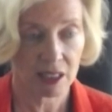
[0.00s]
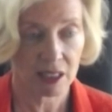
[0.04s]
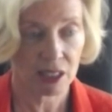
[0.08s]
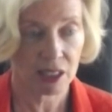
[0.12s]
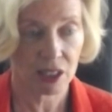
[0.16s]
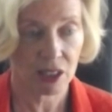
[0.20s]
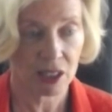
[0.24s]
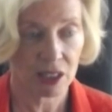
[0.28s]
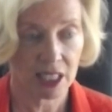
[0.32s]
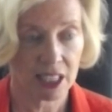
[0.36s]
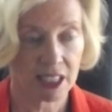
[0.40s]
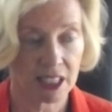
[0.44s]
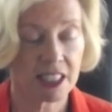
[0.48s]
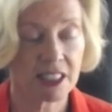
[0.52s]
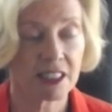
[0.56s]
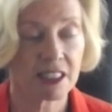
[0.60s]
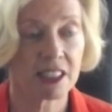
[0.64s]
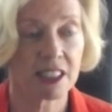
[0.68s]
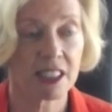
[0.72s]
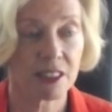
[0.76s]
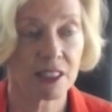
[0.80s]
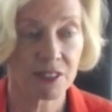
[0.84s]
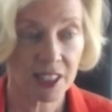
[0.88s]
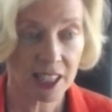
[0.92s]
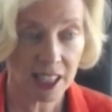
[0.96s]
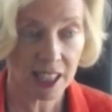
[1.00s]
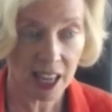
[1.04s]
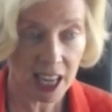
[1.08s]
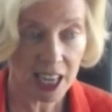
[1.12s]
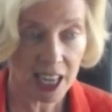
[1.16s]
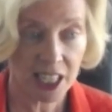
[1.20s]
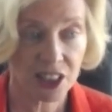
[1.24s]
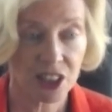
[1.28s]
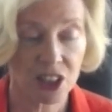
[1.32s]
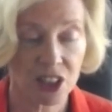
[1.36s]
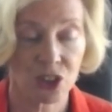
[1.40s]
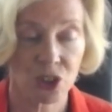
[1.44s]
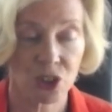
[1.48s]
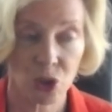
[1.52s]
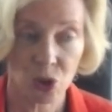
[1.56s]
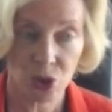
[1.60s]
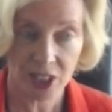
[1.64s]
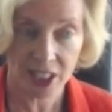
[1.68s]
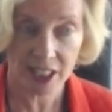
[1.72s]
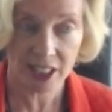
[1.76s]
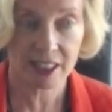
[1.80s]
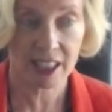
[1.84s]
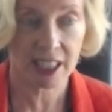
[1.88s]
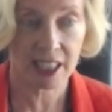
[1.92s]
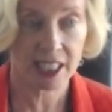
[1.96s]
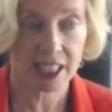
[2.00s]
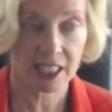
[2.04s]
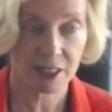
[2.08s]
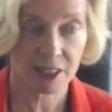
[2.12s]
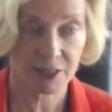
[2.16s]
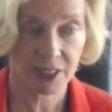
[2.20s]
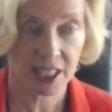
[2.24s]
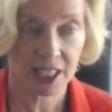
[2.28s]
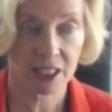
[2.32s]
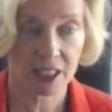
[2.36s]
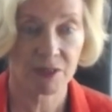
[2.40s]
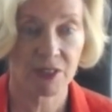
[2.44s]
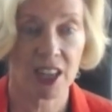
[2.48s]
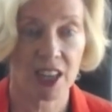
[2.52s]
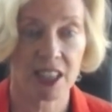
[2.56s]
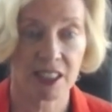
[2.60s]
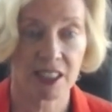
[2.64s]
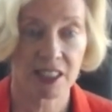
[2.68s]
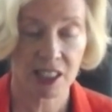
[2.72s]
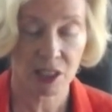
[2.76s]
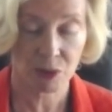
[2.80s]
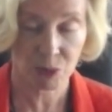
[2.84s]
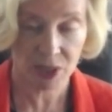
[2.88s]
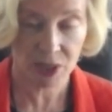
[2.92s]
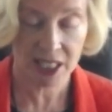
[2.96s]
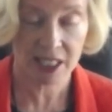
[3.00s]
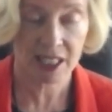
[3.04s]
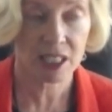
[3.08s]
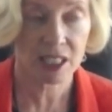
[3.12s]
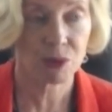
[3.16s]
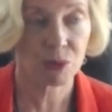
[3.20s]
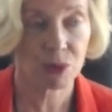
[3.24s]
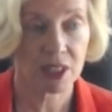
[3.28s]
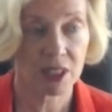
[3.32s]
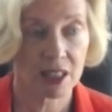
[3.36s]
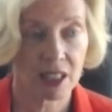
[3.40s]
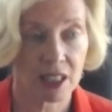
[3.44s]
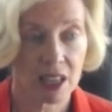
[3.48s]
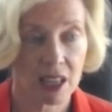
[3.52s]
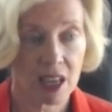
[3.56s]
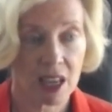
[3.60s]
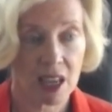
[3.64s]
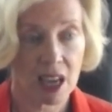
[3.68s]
initiatives like the joint scientific advice that we did with